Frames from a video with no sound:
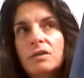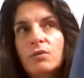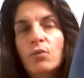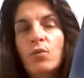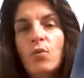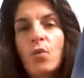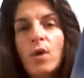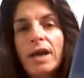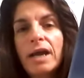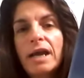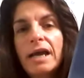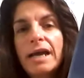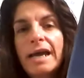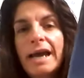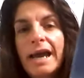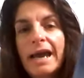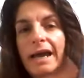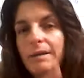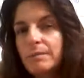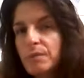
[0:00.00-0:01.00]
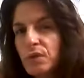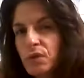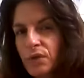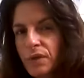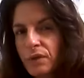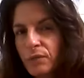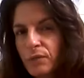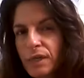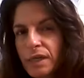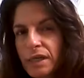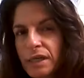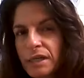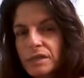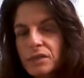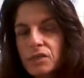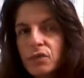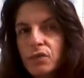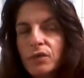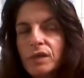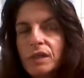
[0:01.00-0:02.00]
when I am doing
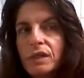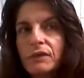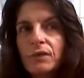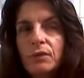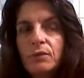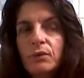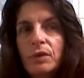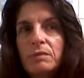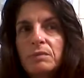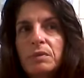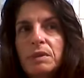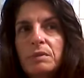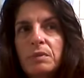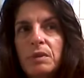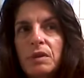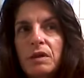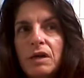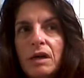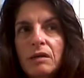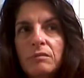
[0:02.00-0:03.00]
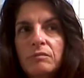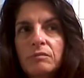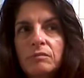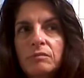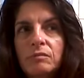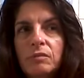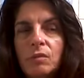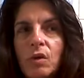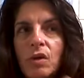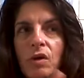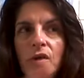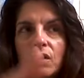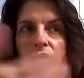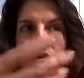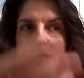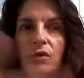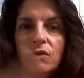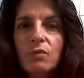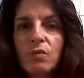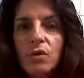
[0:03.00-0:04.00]
readings, or even when people come, uh,
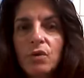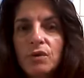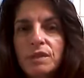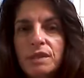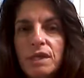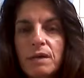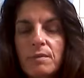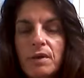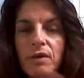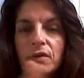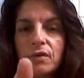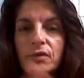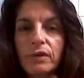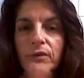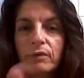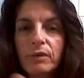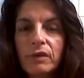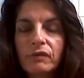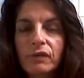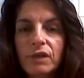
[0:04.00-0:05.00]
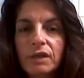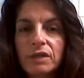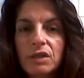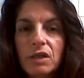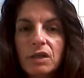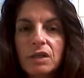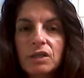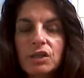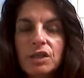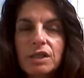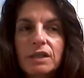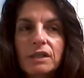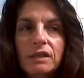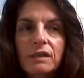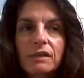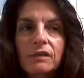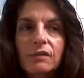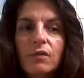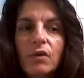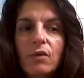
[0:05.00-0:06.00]
you know, words come out during
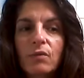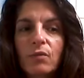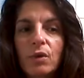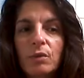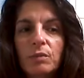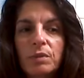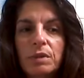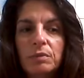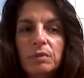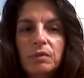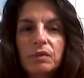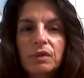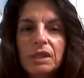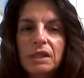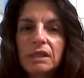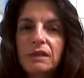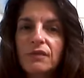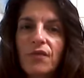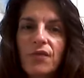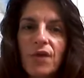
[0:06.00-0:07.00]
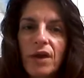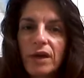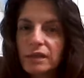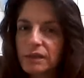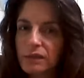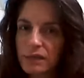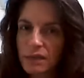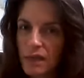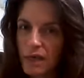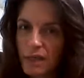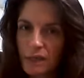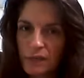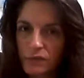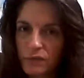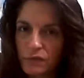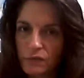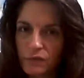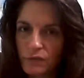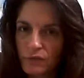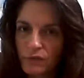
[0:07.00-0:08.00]
reflexology where people need that kind
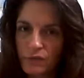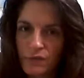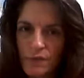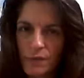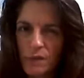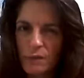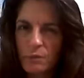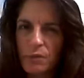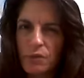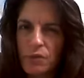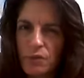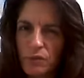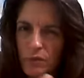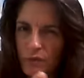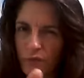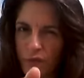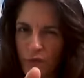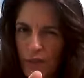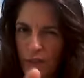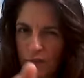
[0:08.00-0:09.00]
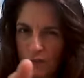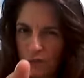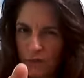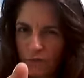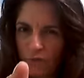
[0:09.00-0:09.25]
of spiritual advisor